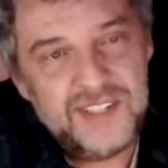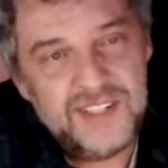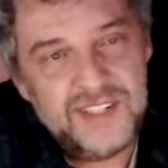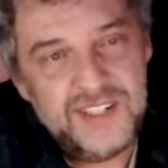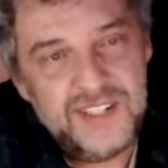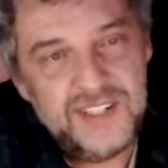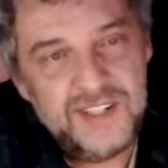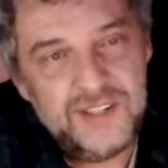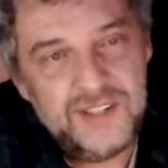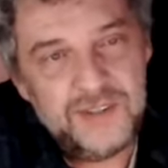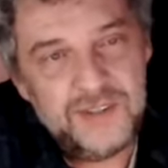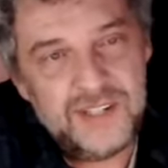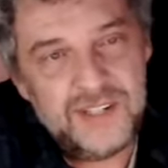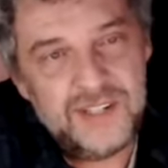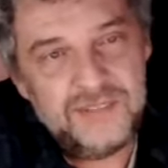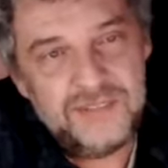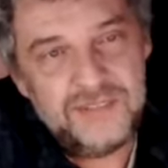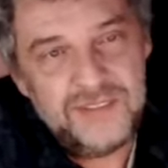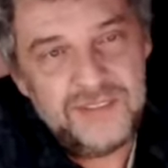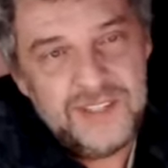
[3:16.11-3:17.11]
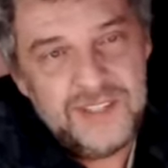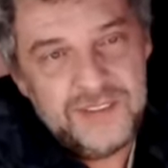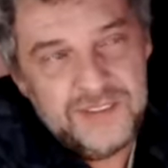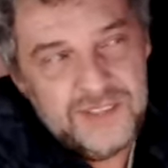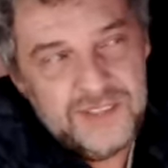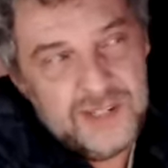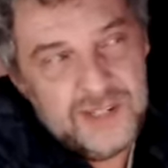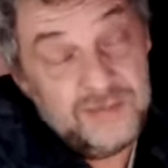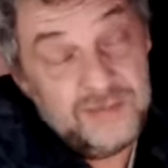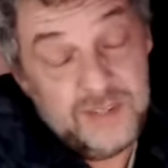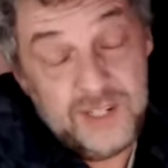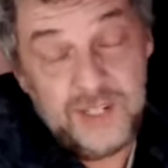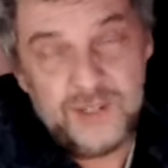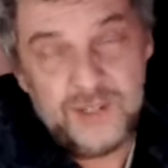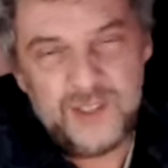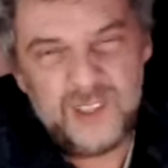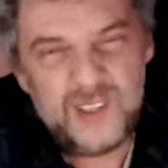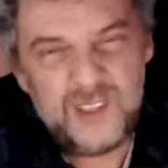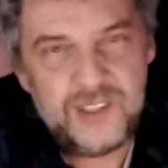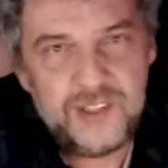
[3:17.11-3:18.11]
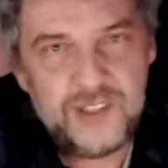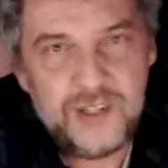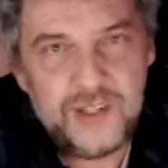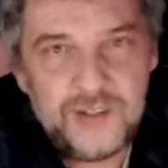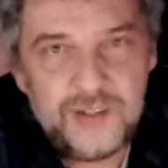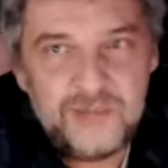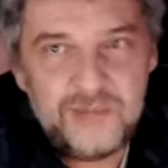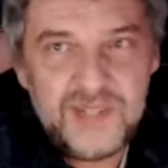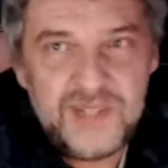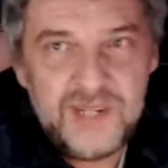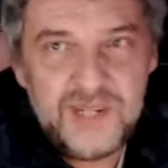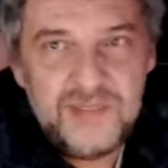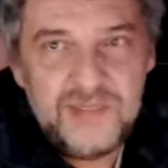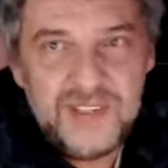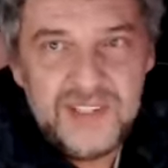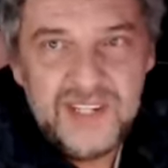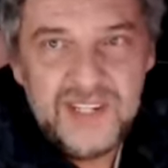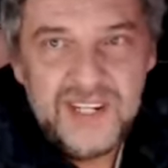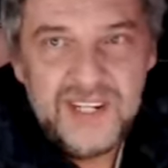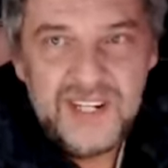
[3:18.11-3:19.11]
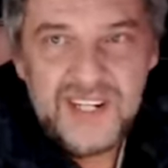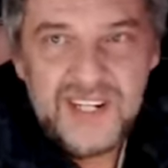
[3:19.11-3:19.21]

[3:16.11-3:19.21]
I'm very good at stalking people.